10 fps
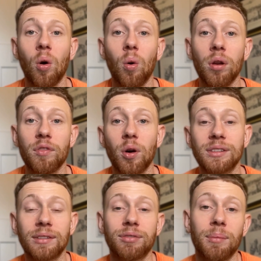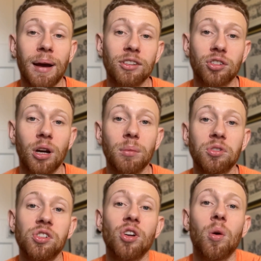all of those different match
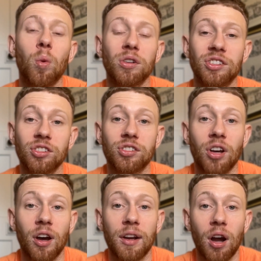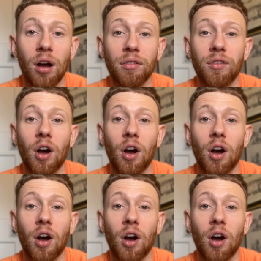types, you don't want to just turn it off.